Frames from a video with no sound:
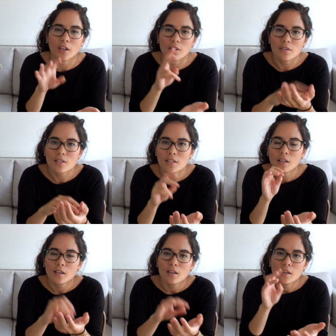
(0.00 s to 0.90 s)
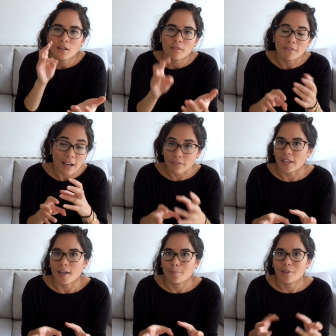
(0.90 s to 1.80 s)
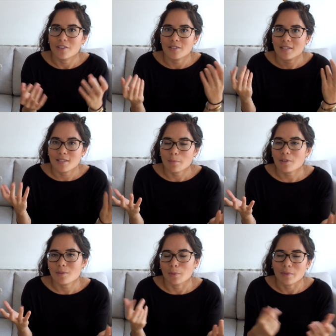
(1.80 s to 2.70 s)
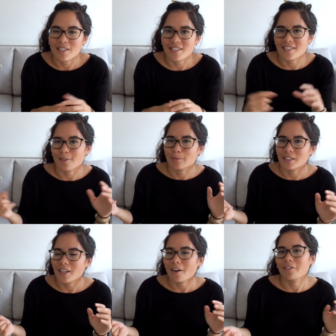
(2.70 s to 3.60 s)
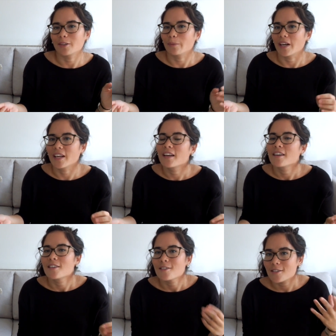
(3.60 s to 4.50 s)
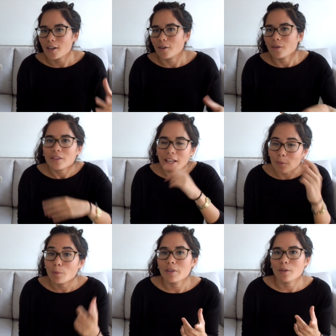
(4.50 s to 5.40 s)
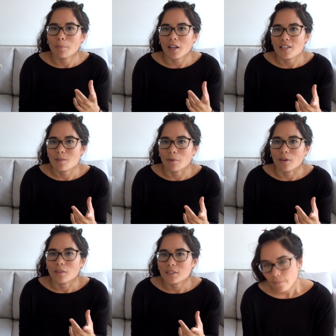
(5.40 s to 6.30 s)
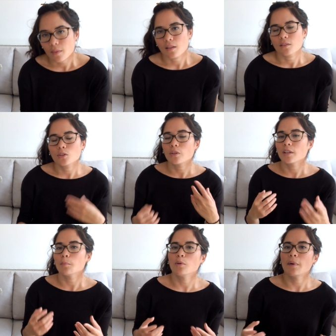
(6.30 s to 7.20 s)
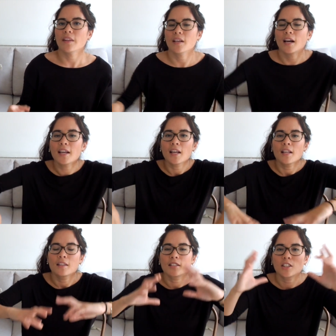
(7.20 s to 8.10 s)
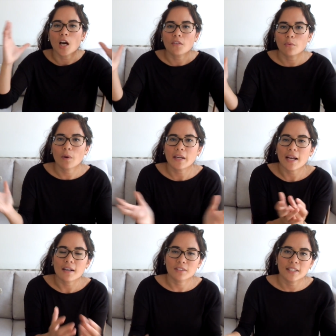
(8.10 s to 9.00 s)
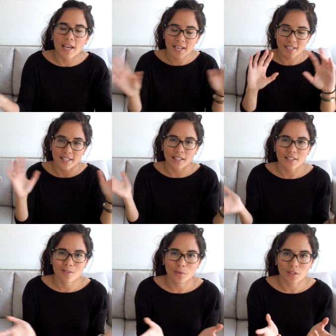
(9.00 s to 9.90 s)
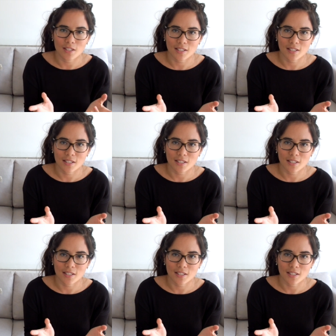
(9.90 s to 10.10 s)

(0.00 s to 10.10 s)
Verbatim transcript: cones found there because it's impossible, because there's an optic nerve in the way. So that will be your blind spot. Talking more about the eye, the tough white outer casing is called the